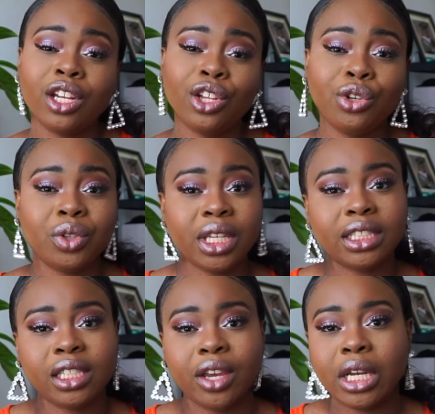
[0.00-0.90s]
little
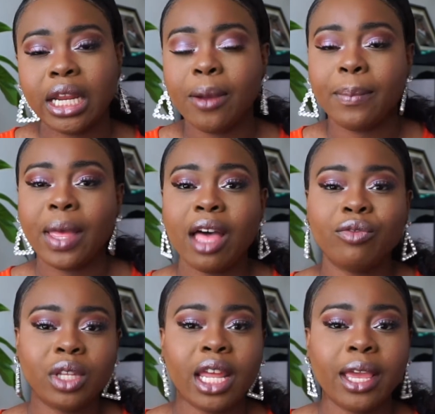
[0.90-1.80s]
things here and there, but I
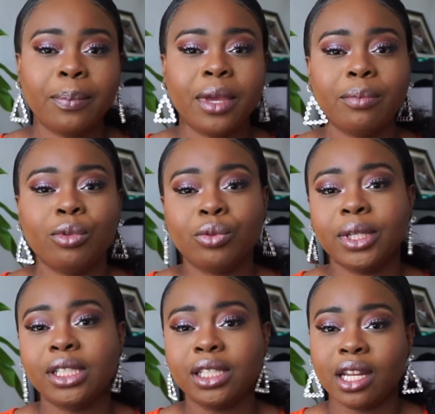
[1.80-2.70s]
feel like people
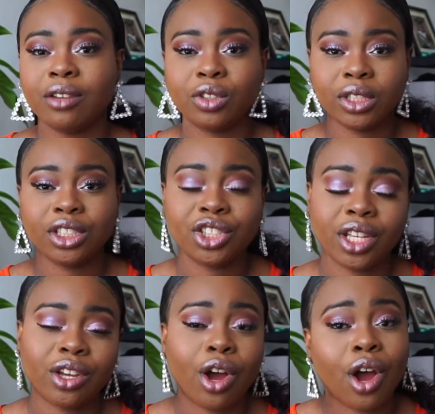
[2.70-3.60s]
really loved on each
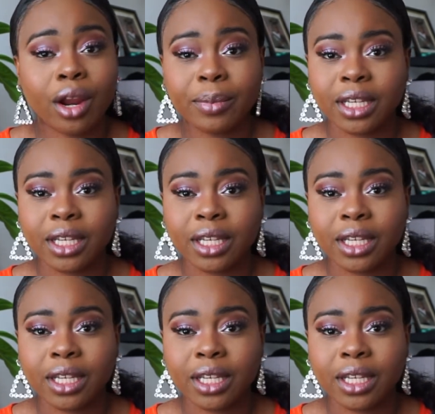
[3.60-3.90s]
other hard,